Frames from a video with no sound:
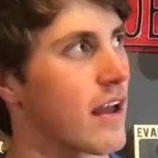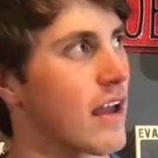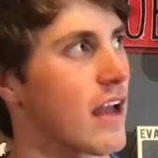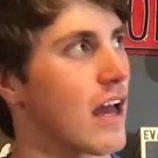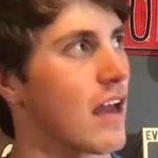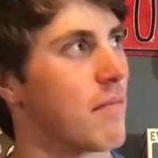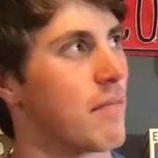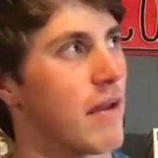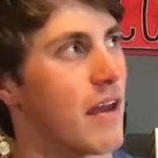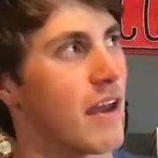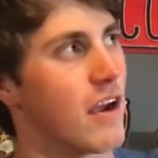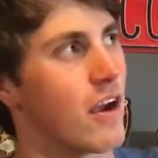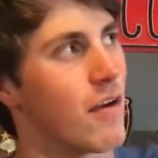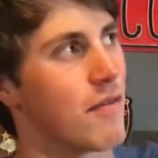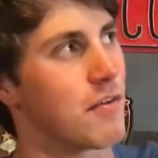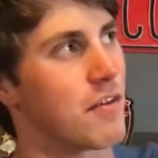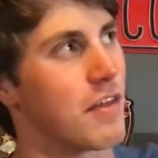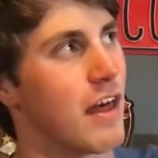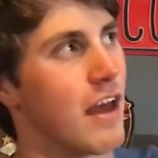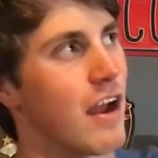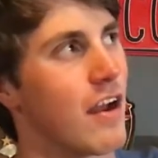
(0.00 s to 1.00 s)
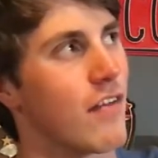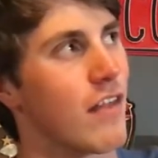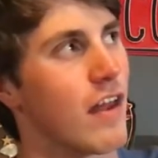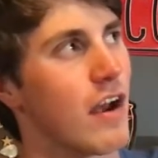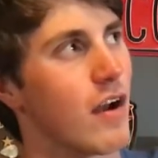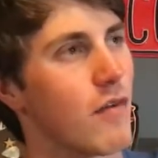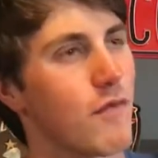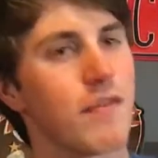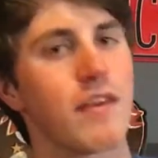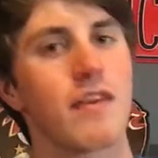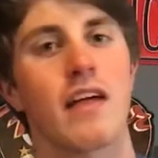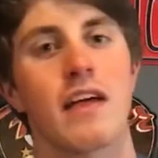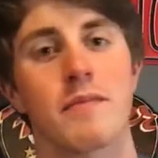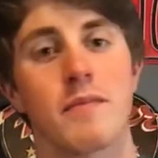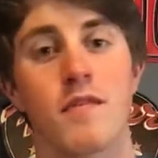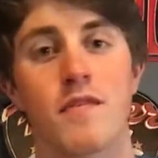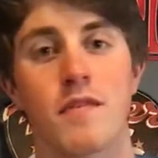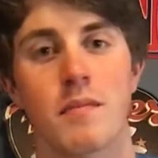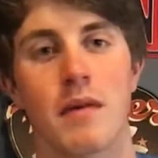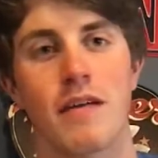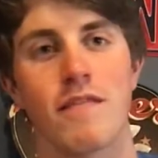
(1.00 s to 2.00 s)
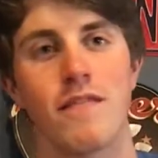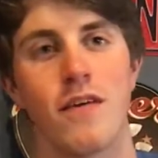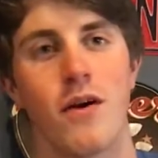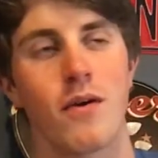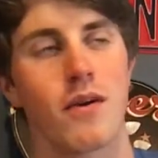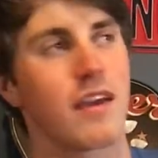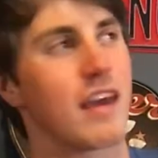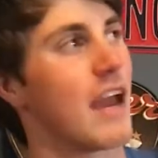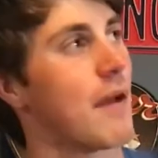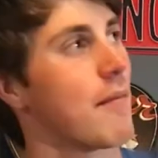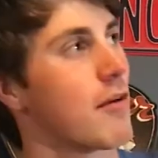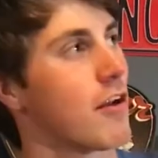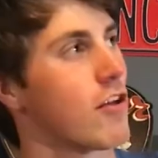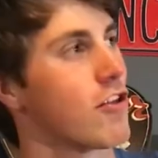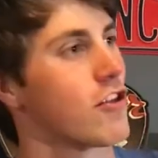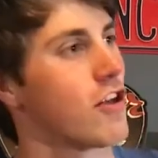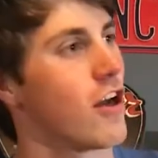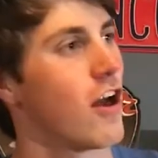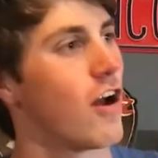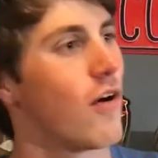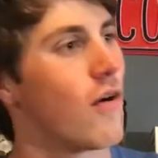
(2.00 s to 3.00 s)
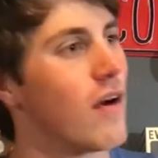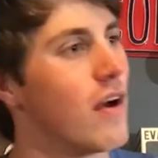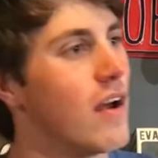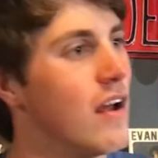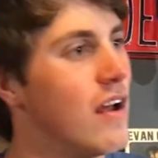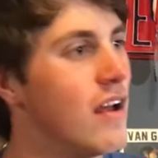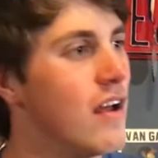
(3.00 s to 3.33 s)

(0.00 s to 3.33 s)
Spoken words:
I got to pin it over there that I don't feel like moving my phone and camera to show.